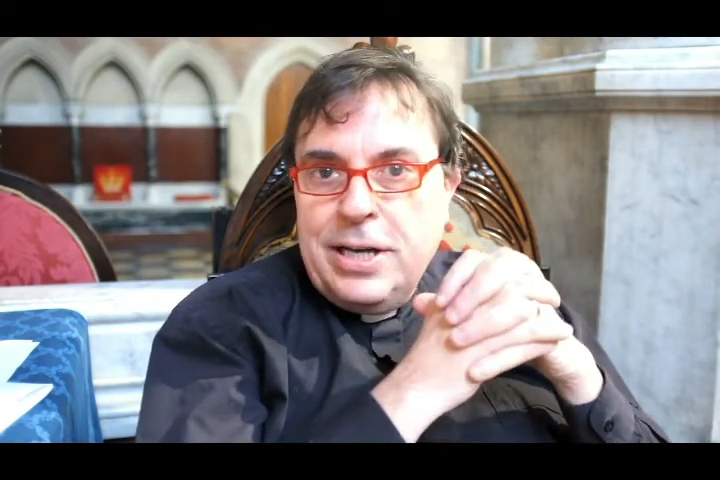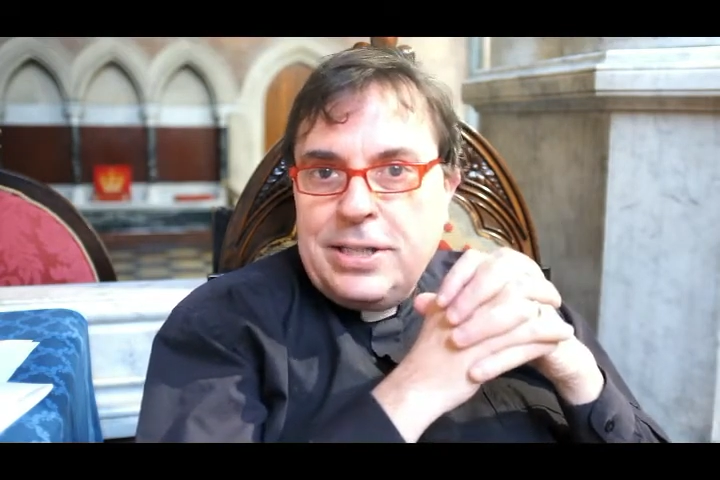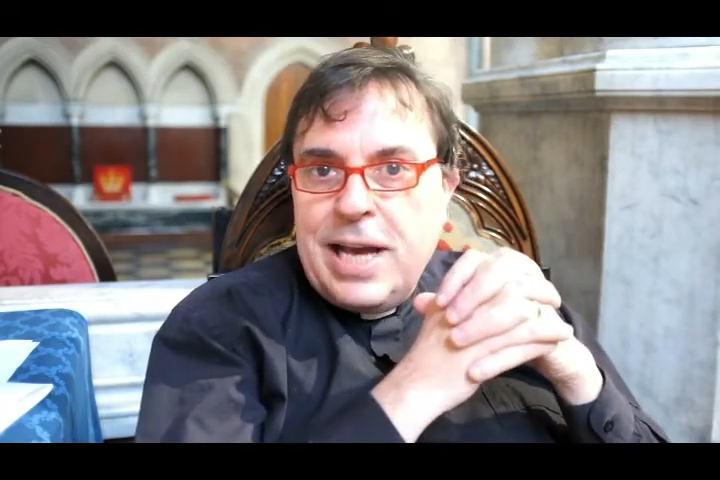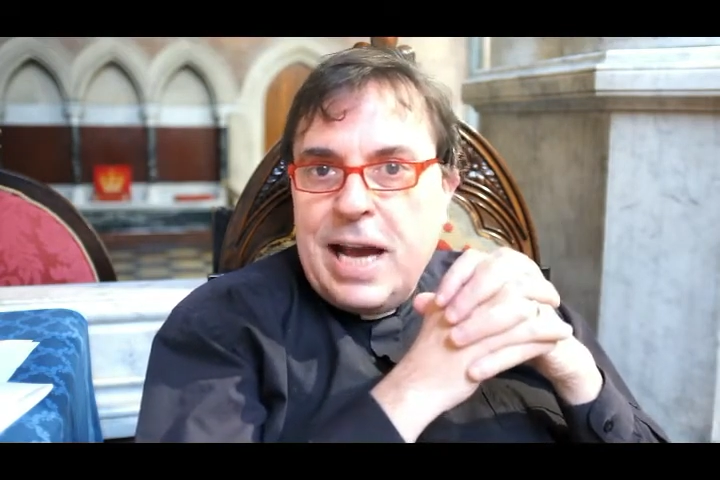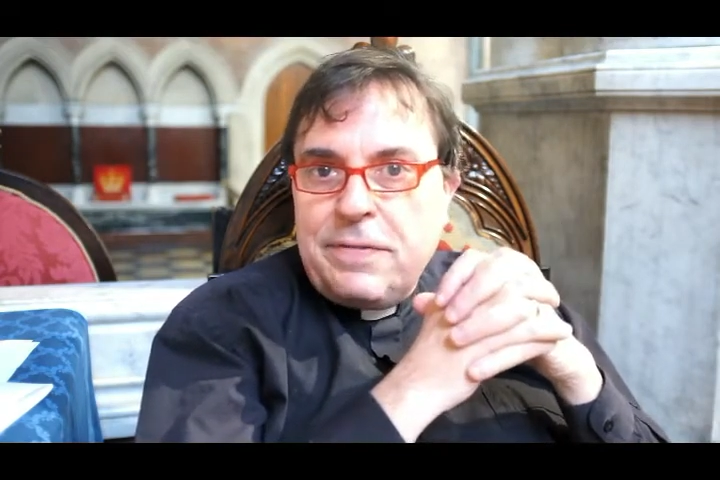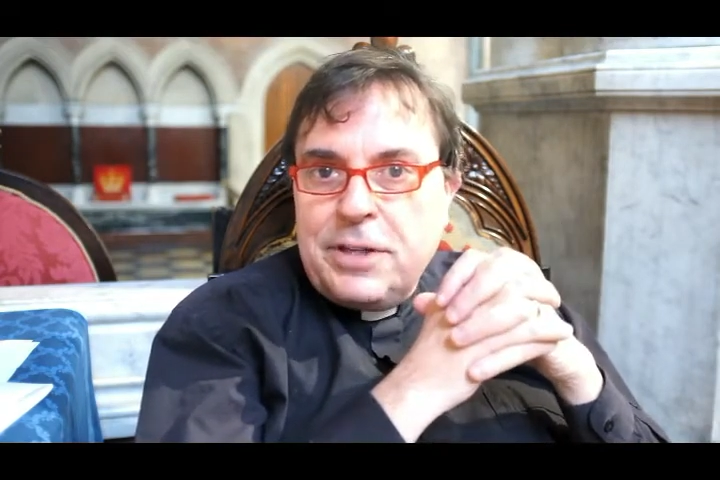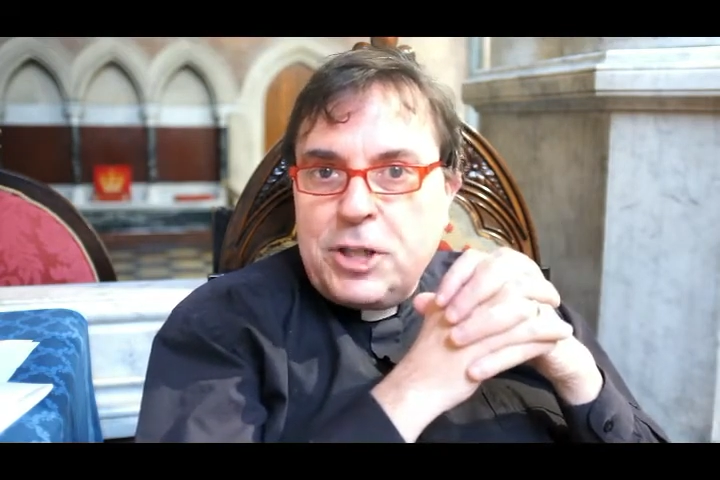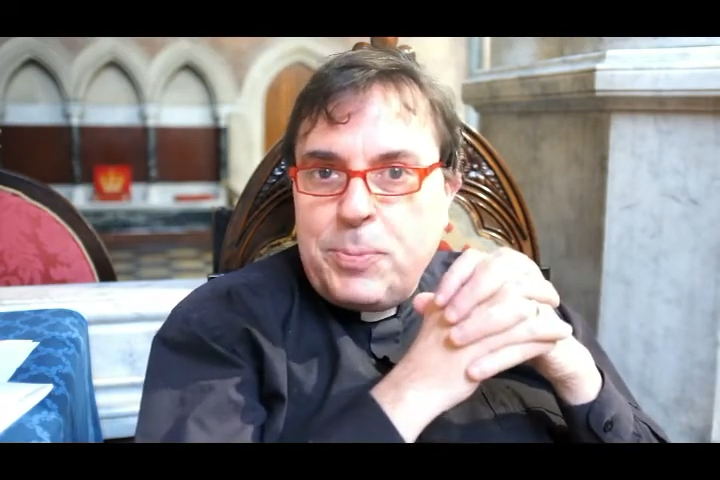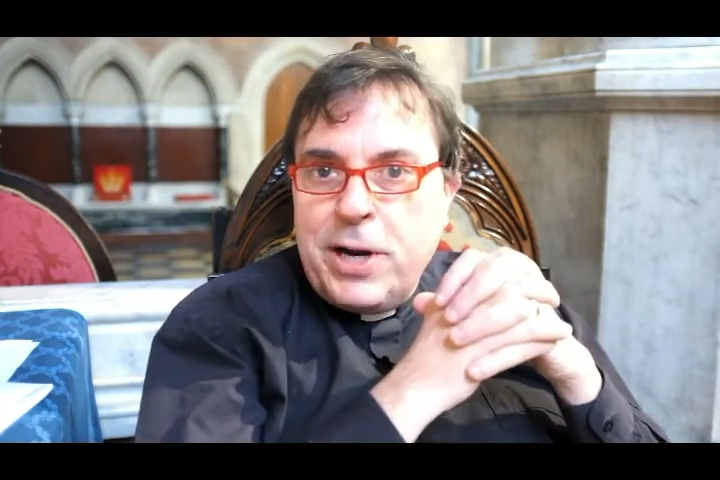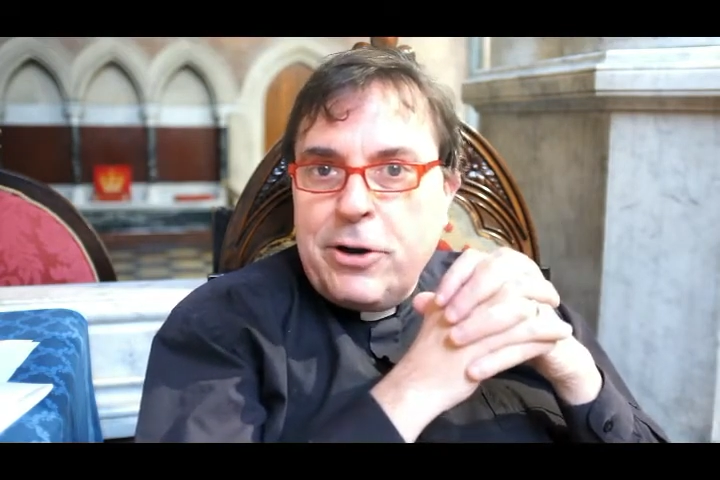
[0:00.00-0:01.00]
to have the
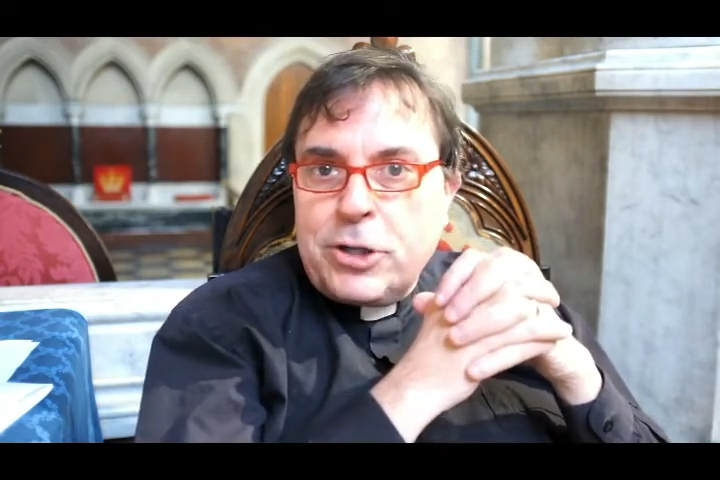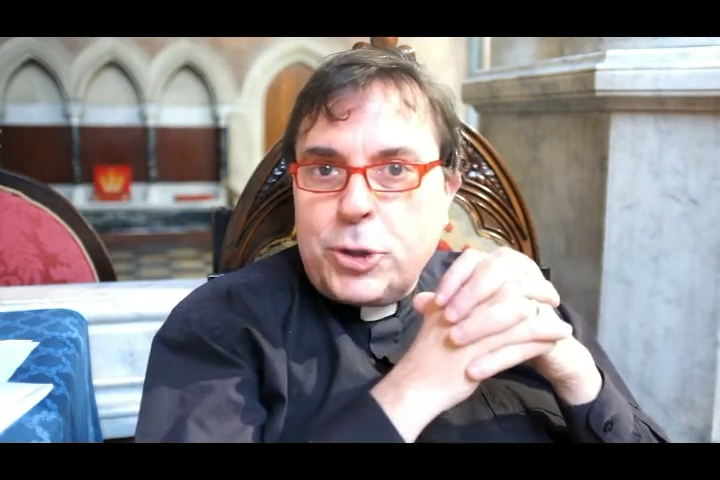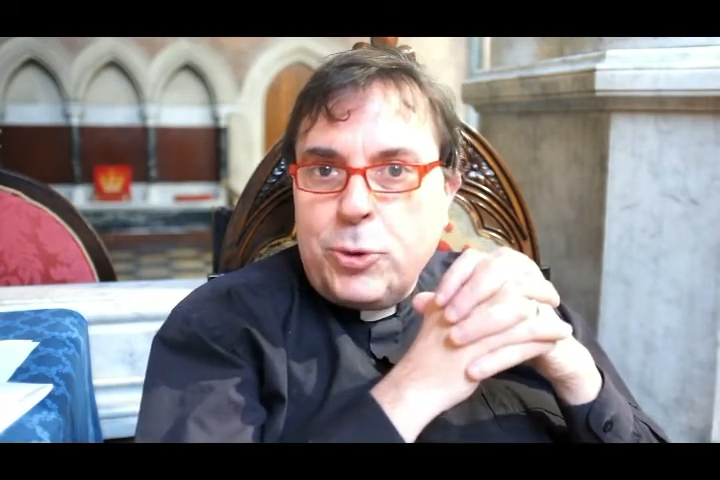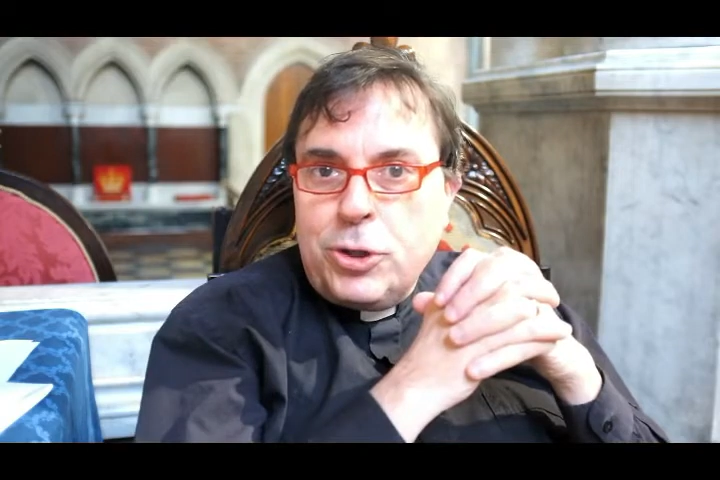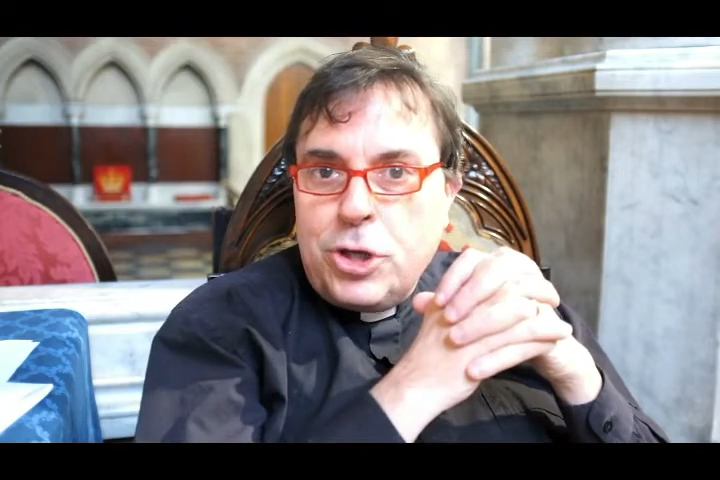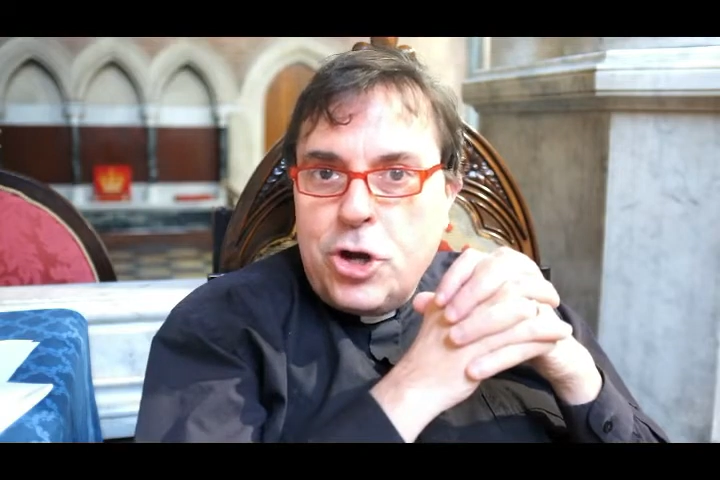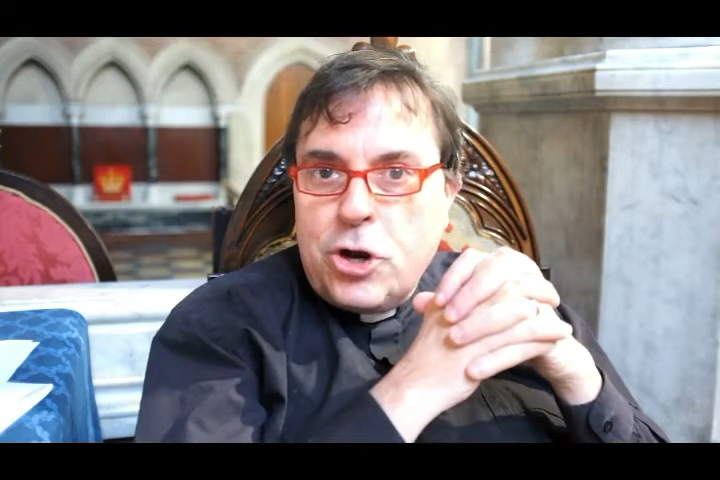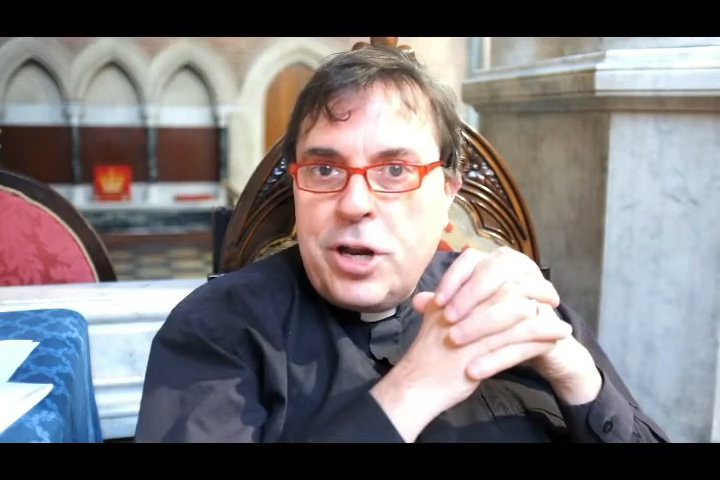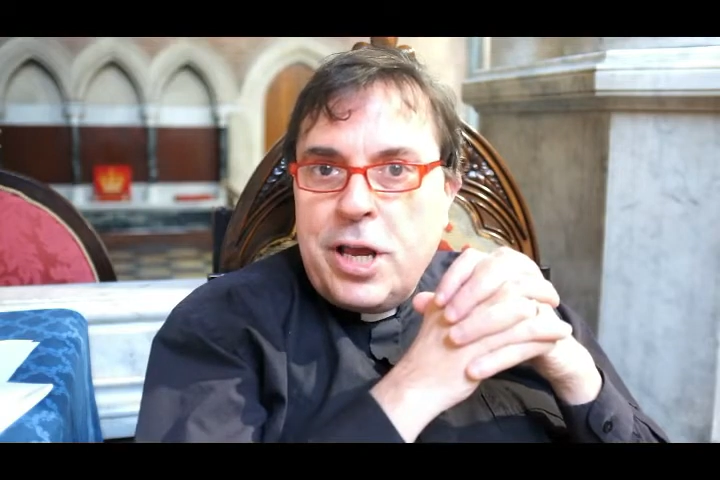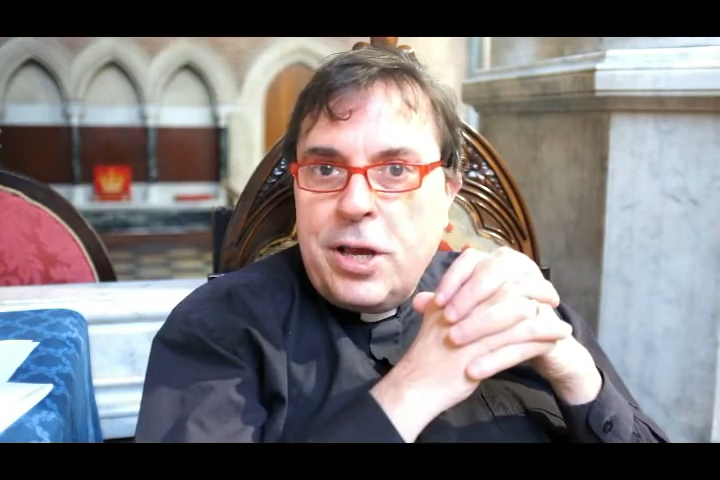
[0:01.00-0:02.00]
spiritual
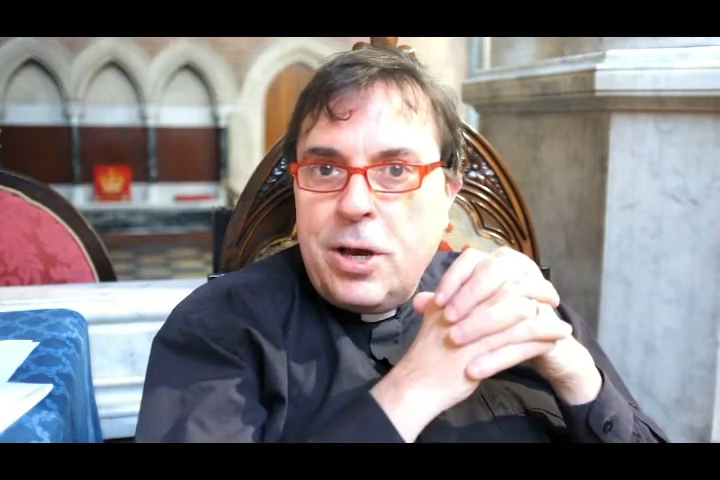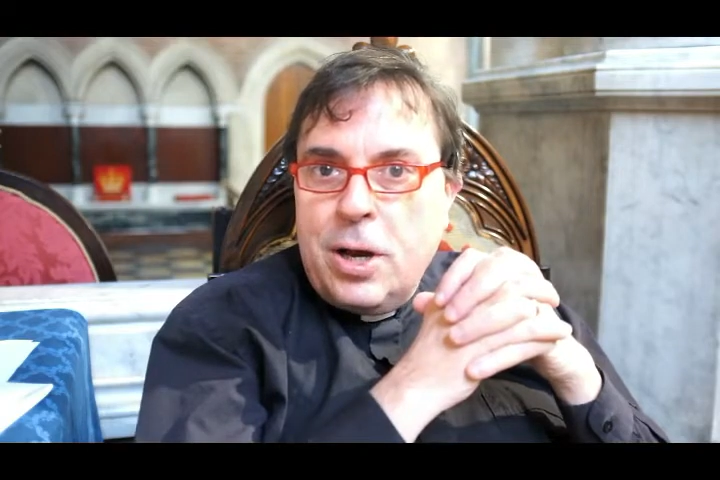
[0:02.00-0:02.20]
yearning